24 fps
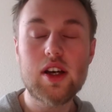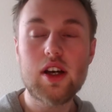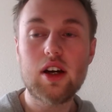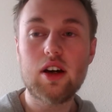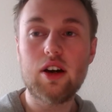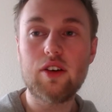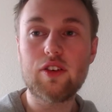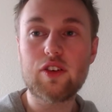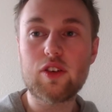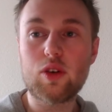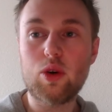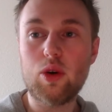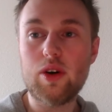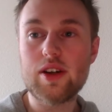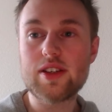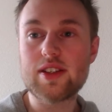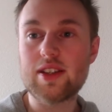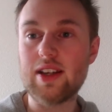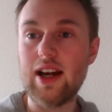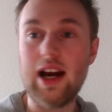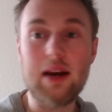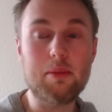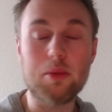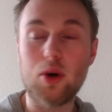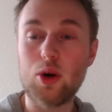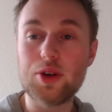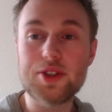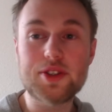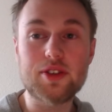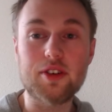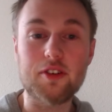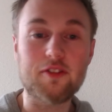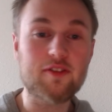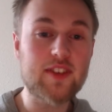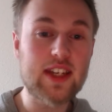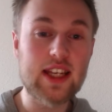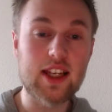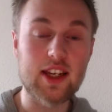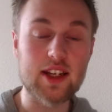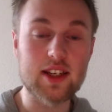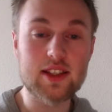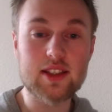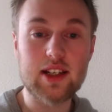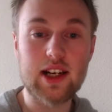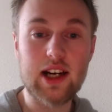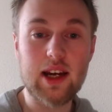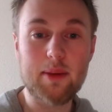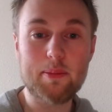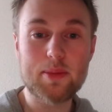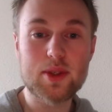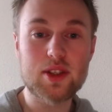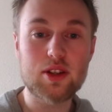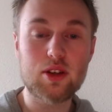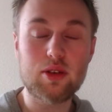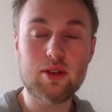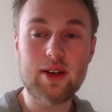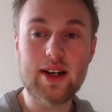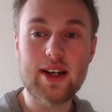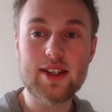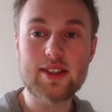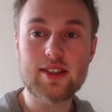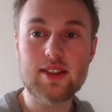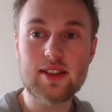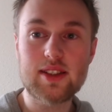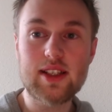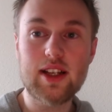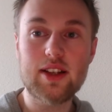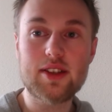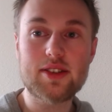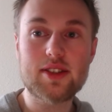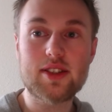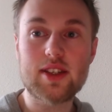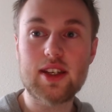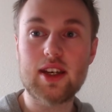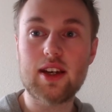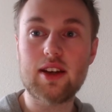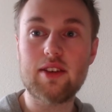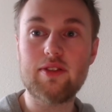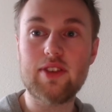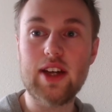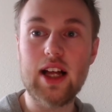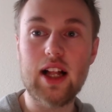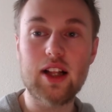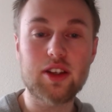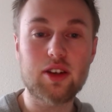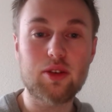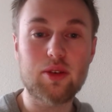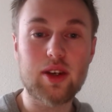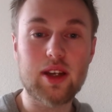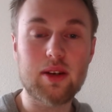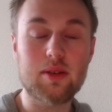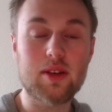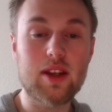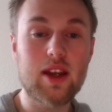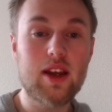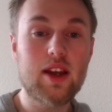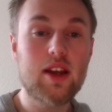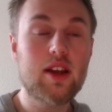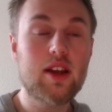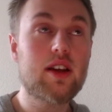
Of course, I'm also a feeling type, so I still see a value in